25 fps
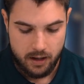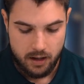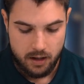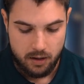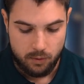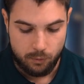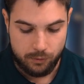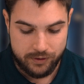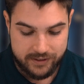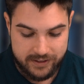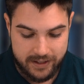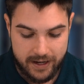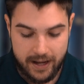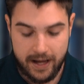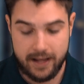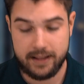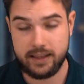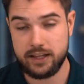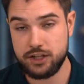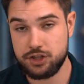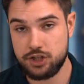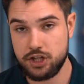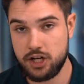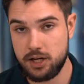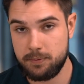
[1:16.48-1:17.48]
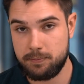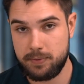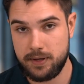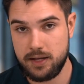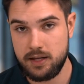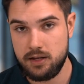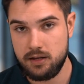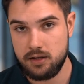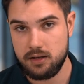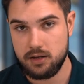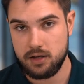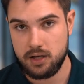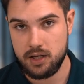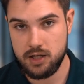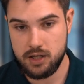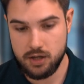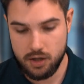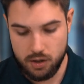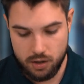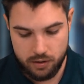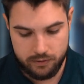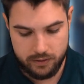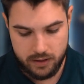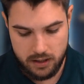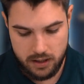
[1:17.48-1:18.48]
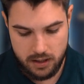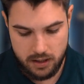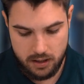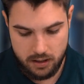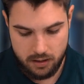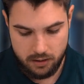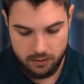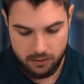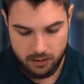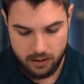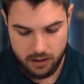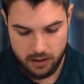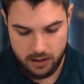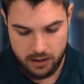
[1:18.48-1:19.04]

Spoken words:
we did have the GDP year over year